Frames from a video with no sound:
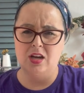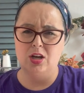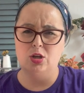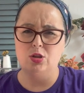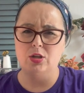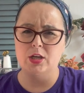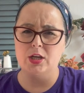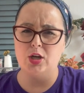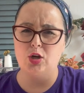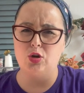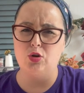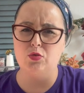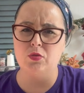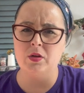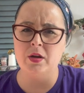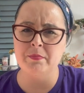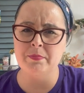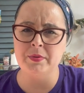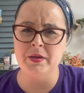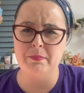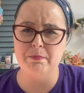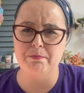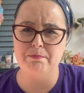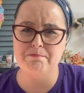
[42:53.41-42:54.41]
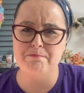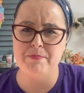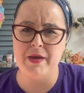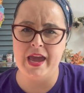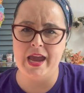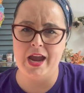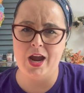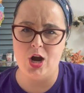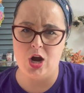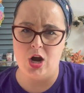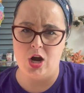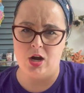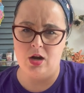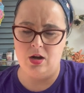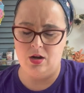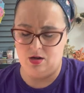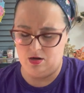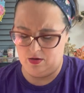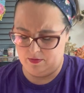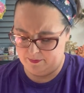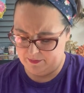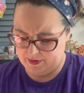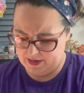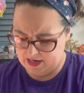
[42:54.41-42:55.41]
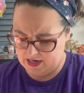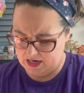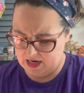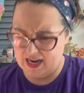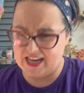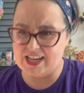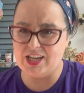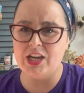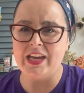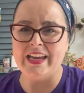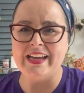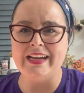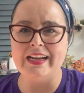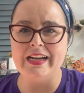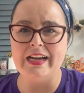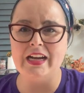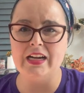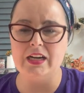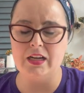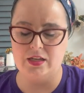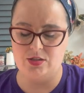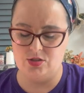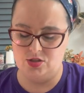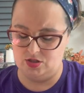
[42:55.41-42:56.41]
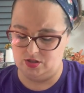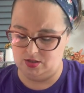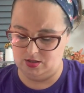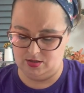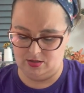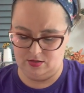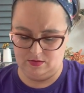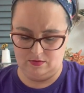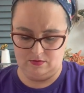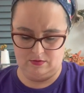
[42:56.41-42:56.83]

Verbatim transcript: like a grumpy bear, but I can't, I just,